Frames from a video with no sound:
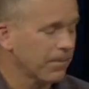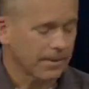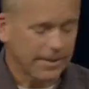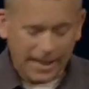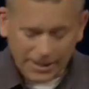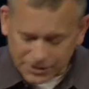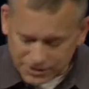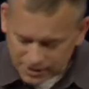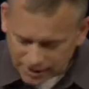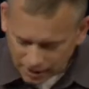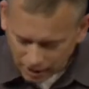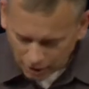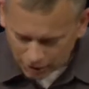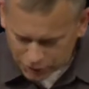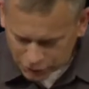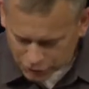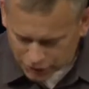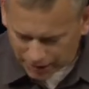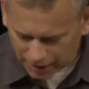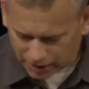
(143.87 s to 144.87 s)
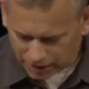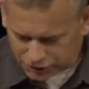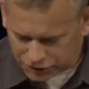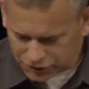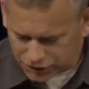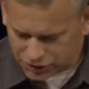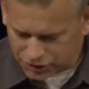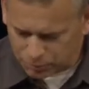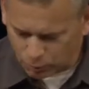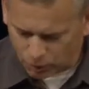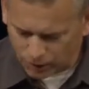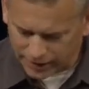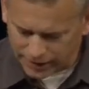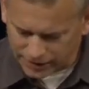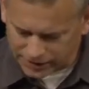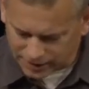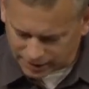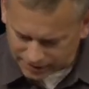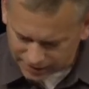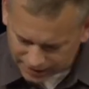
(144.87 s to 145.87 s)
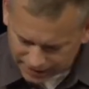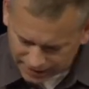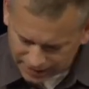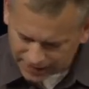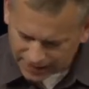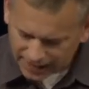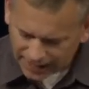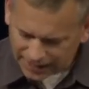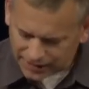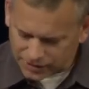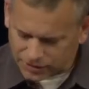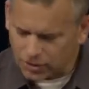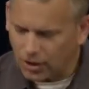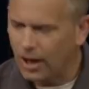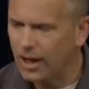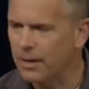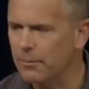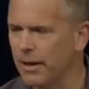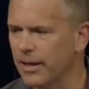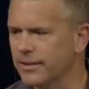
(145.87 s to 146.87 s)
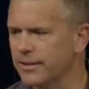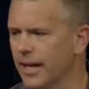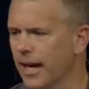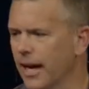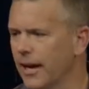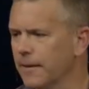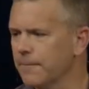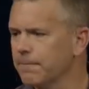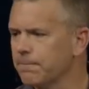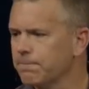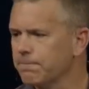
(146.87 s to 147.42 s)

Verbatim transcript: That's our challenge this morning, is to think and to talk about that.